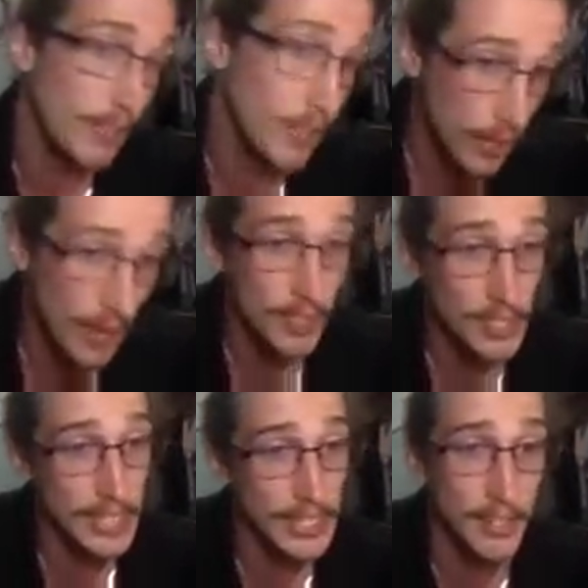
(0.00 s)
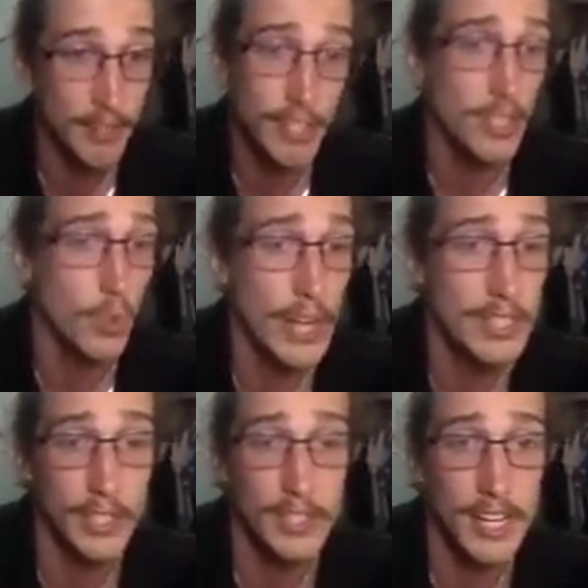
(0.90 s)
If you don't have good takedown defense, you're
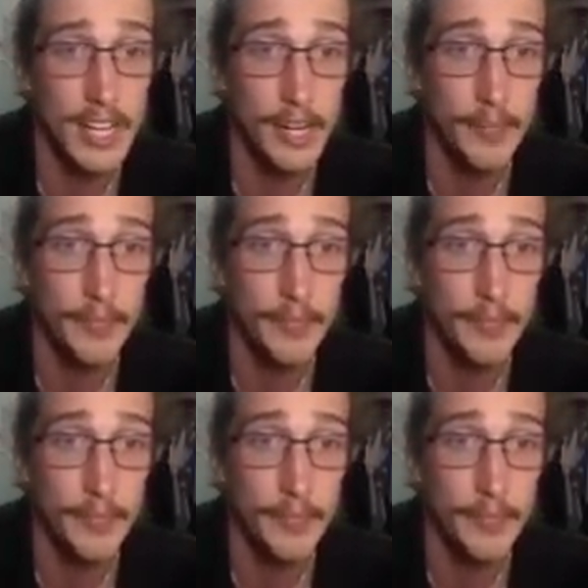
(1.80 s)
wasting your time.